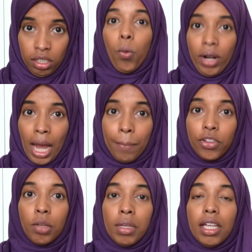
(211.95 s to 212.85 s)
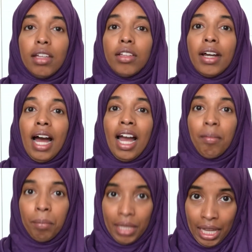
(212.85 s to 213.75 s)
What happened to me is that I
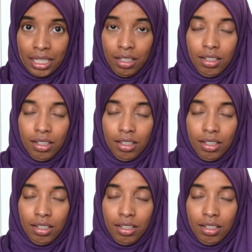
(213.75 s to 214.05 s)
bled.